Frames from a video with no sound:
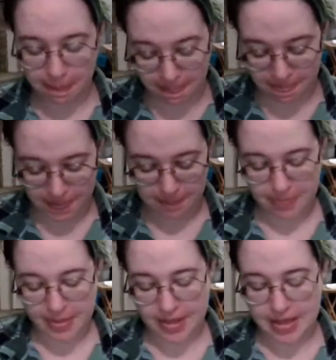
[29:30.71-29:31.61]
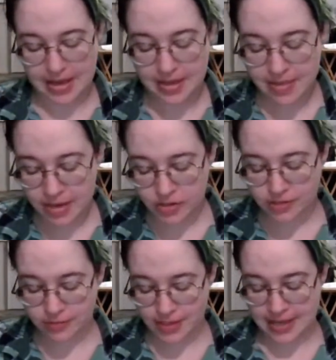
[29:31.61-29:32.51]
In that
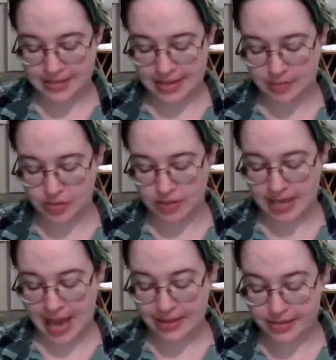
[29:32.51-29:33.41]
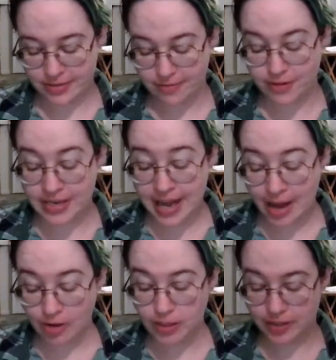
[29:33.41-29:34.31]
dreadful light, Sam stood aghast, for
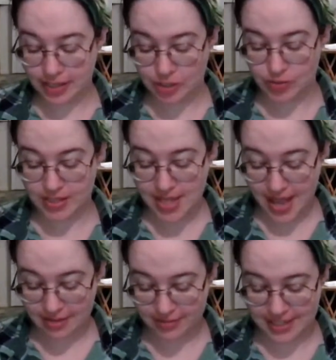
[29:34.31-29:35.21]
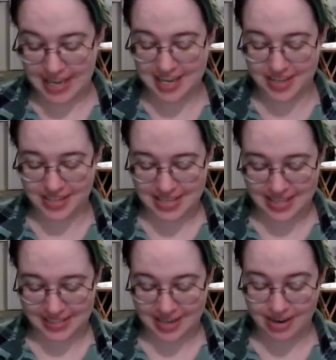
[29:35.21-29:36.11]
now, looking to his left, he could see
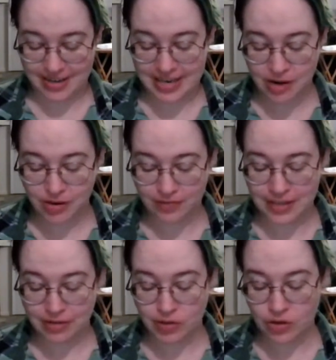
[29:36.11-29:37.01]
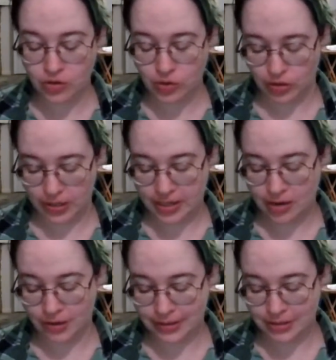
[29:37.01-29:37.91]
the tower of Cirth Ungol in
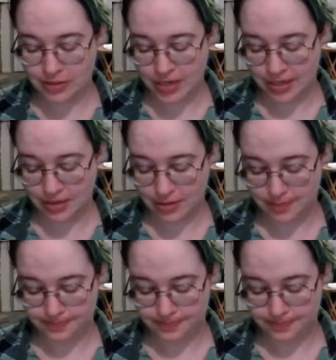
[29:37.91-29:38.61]
all its strength.